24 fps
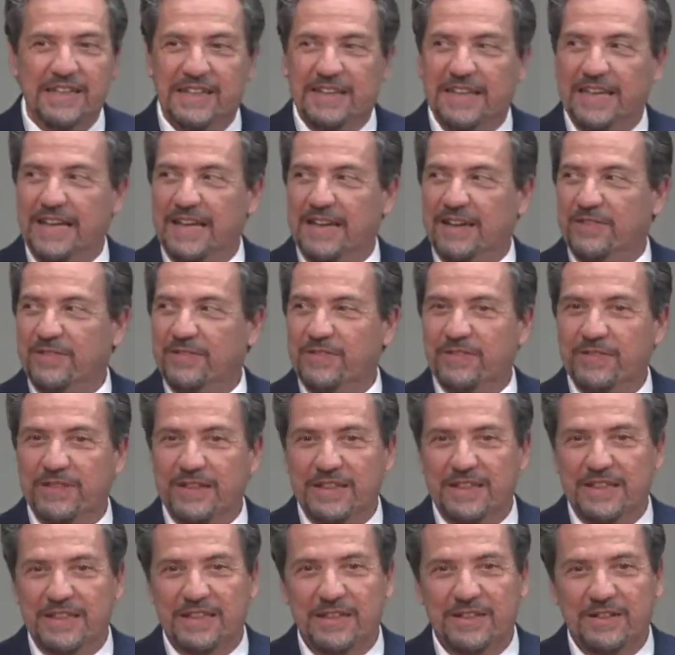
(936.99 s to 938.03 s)
They have
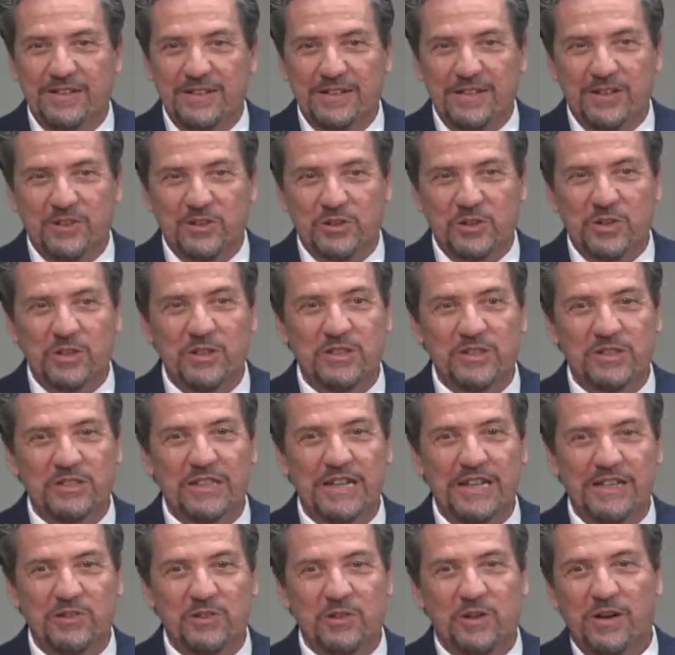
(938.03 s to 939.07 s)
the, their search
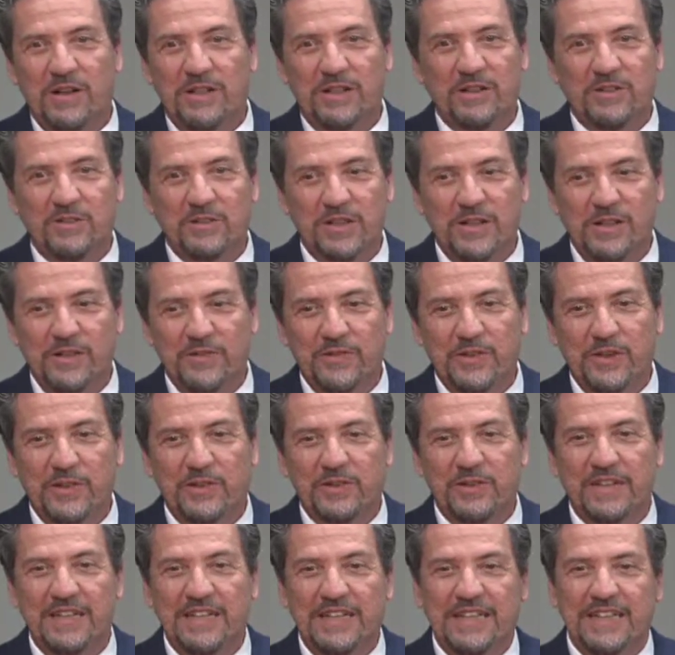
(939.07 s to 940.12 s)
sites are on their cell
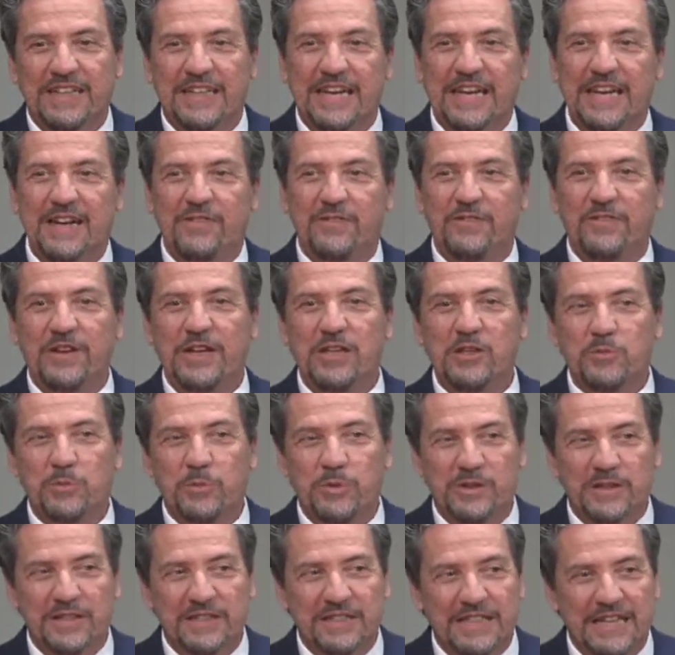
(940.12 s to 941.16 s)
phone. They have
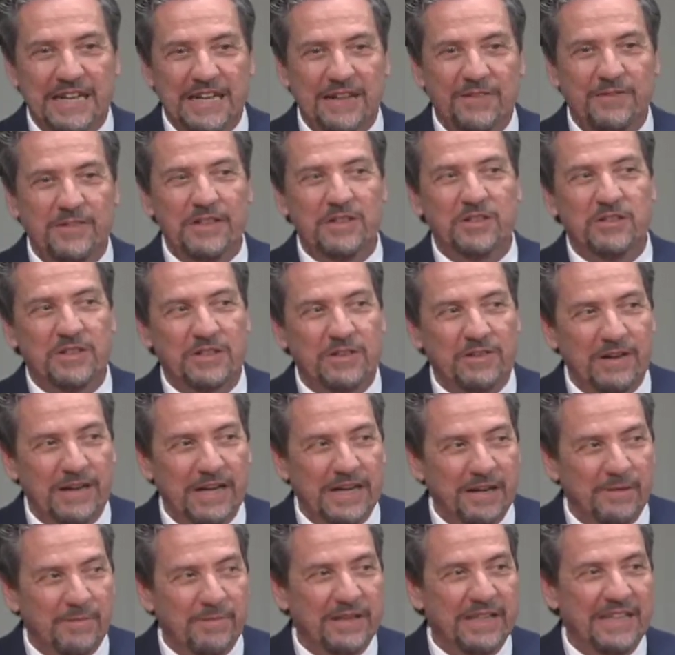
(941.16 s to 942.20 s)
Facebook. They have
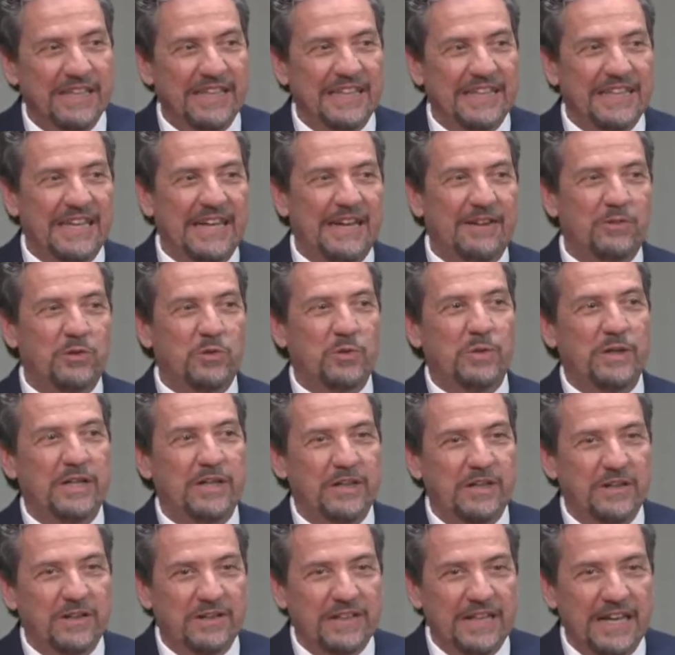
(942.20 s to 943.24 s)
Instagram. They have
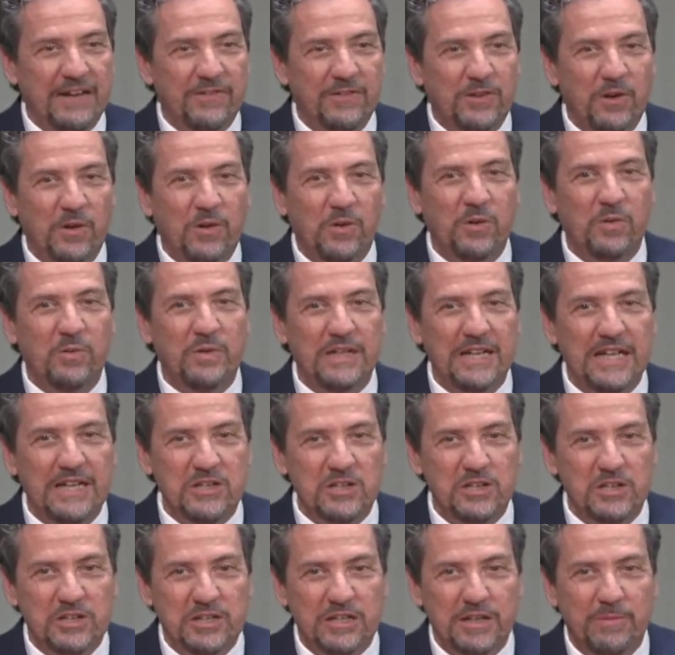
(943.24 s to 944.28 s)
Twitter. They have their whole
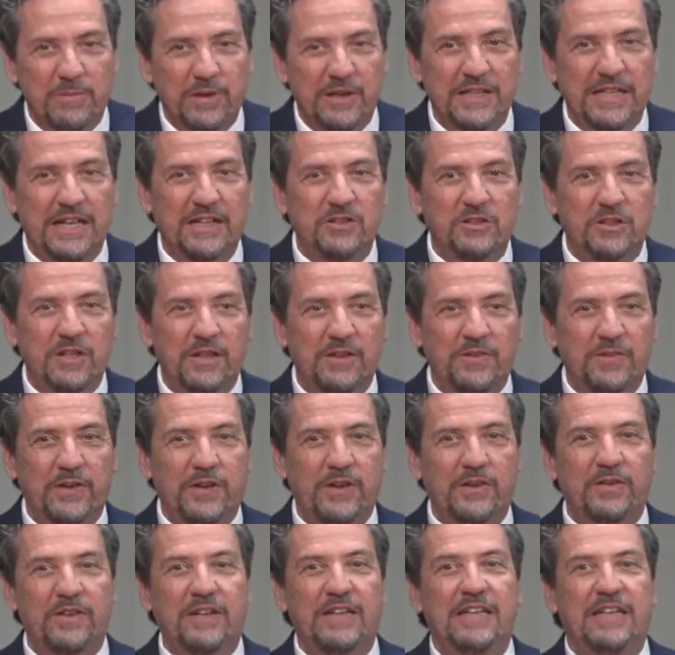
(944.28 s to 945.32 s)
relationship on that cell
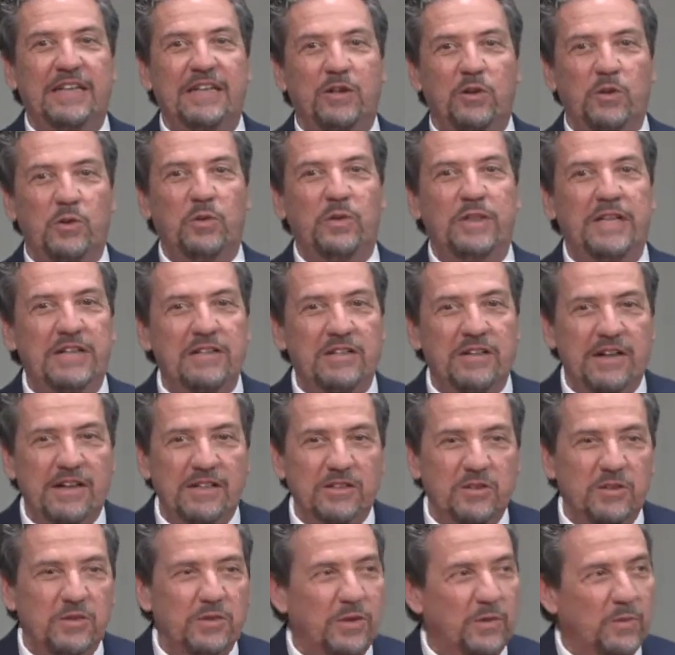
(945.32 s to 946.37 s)
phone, who they
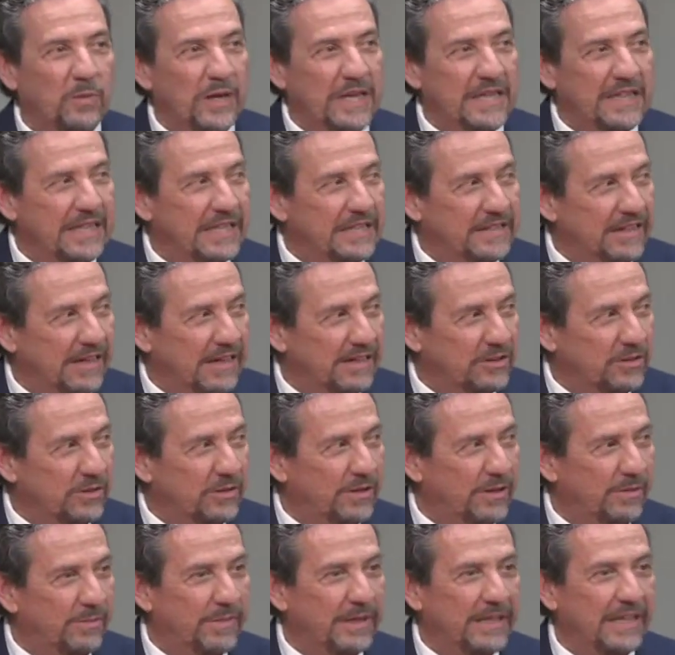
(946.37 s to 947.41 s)
talk to and when they talk to
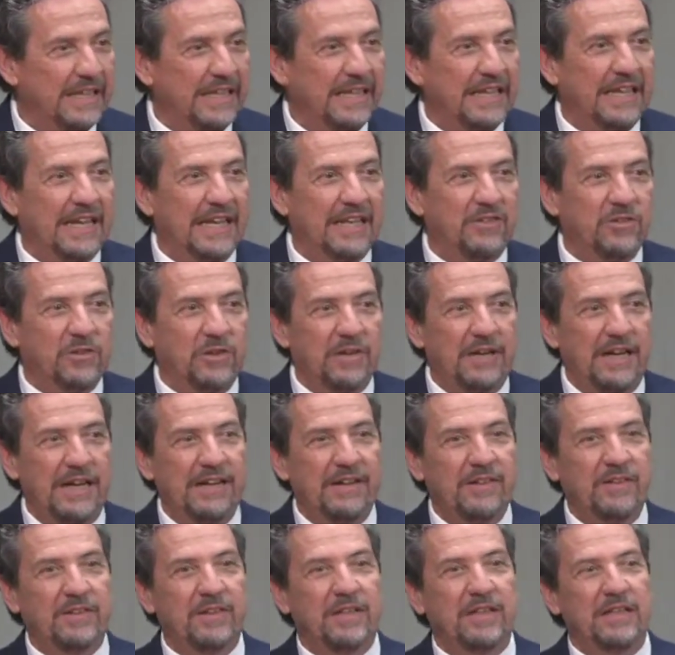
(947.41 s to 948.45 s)
them. And so
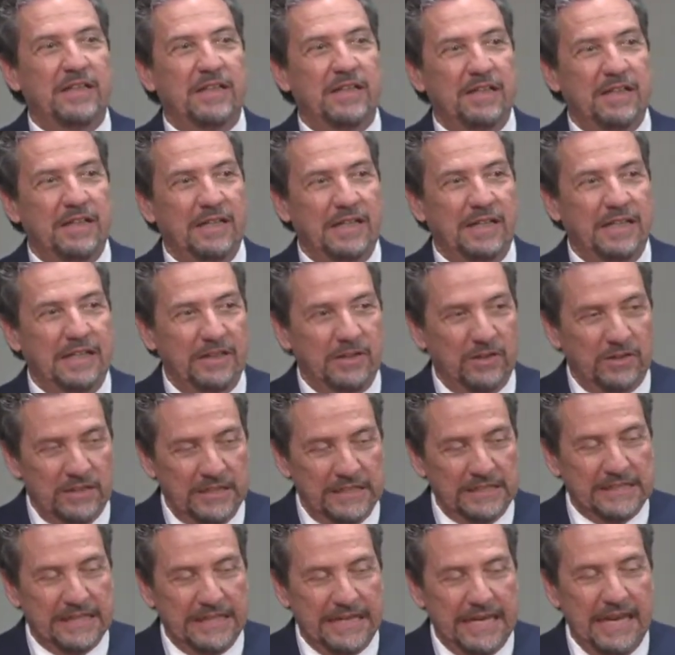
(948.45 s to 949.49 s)
now there
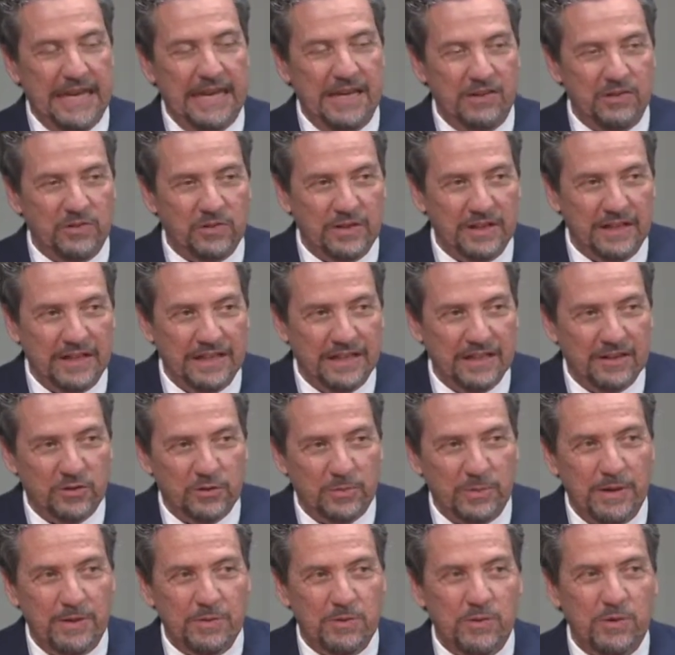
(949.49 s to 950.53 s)
is a case in the
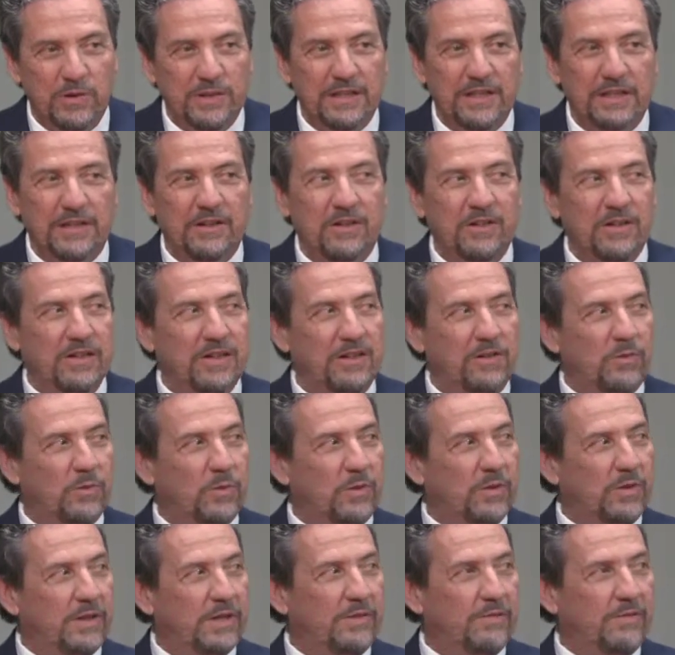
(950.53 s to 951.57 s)
Supreme Court that they're going to
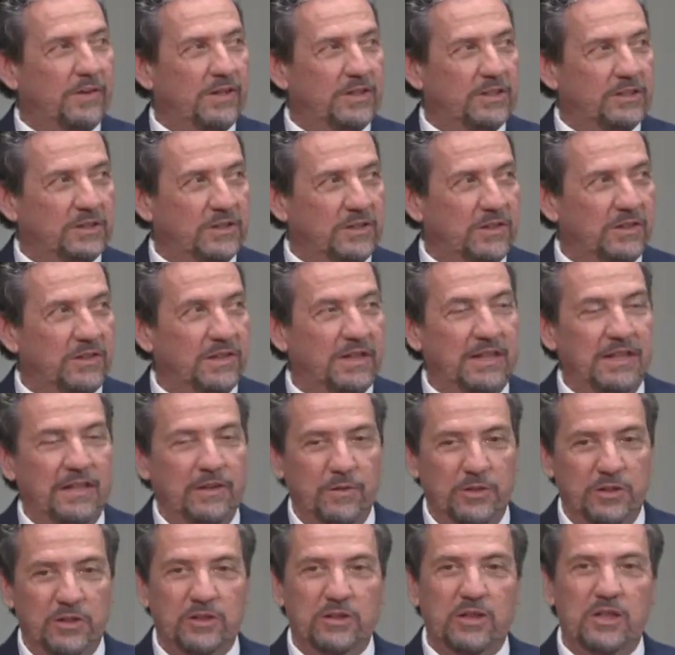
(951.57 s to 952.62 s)
rule on very soon,
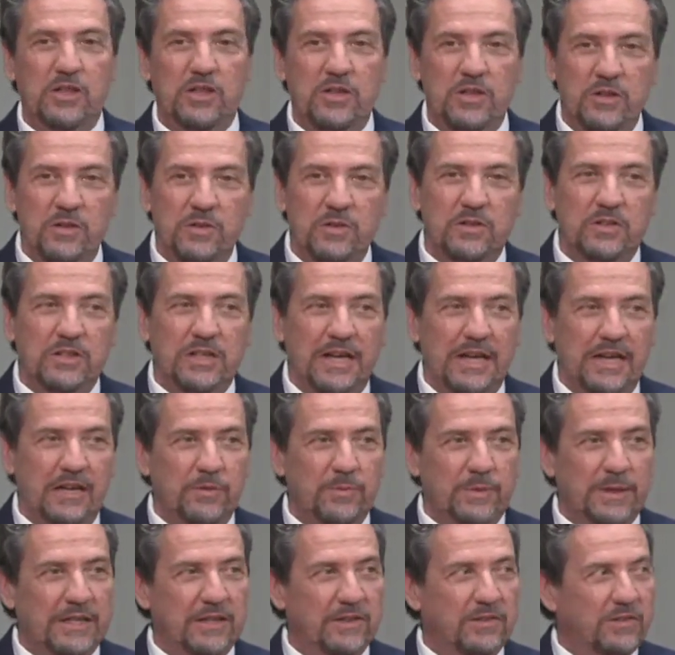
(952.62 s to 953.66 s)
which is a huge case
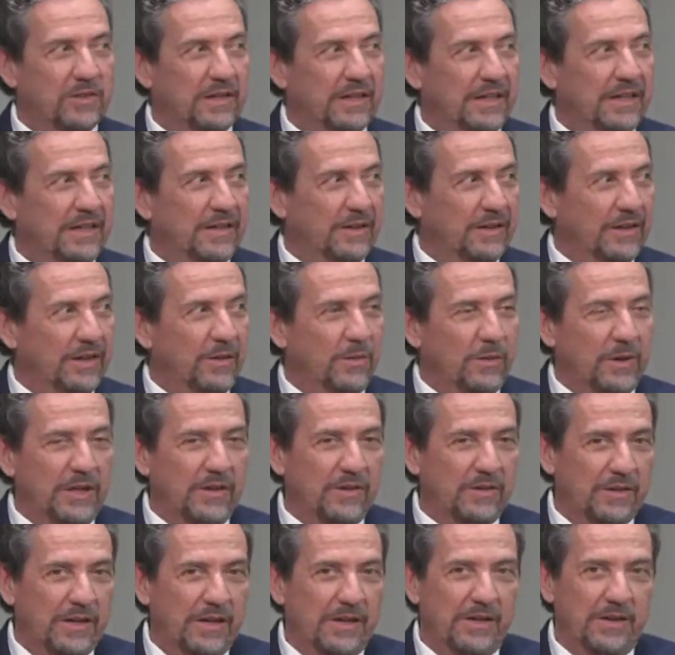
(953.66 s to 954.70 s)
because you know we
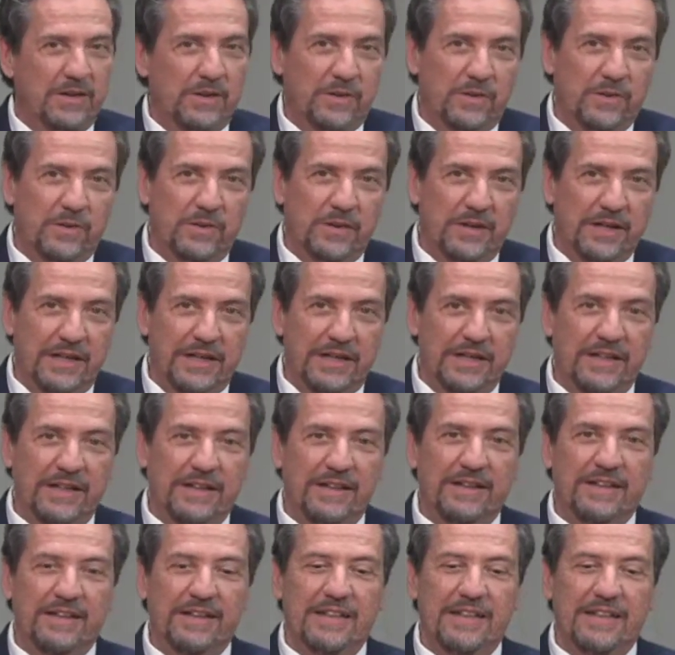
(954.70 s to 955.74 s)
don't know uh,